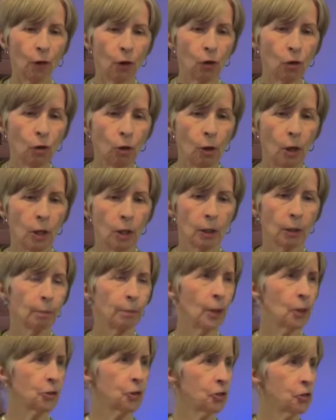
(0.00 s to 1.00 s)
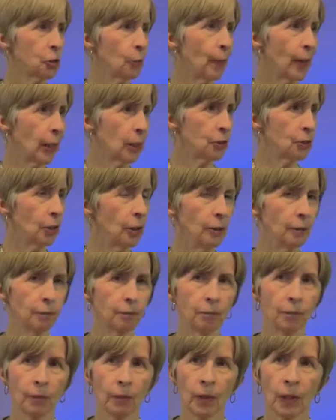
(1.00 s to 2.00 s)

is full participation?